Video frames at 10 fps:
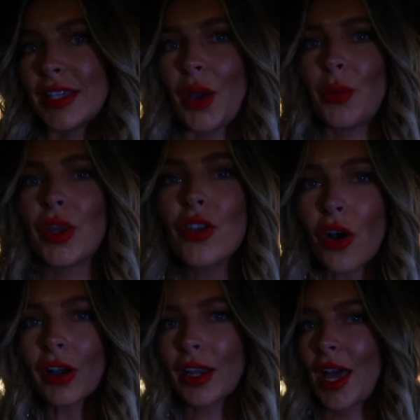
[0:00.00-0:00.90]
So yeah, we're
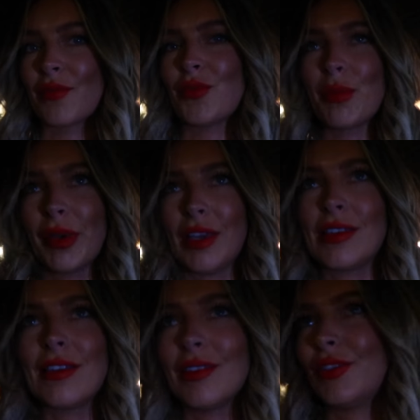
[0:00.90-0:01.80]
not going to have a
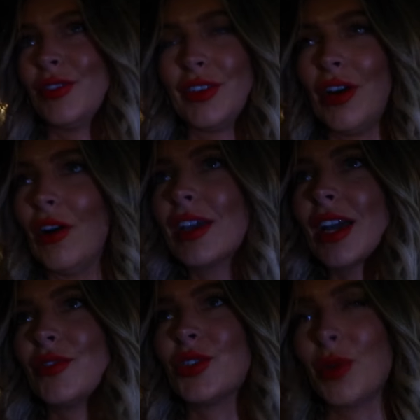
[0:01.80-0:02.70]
repeat of the other night having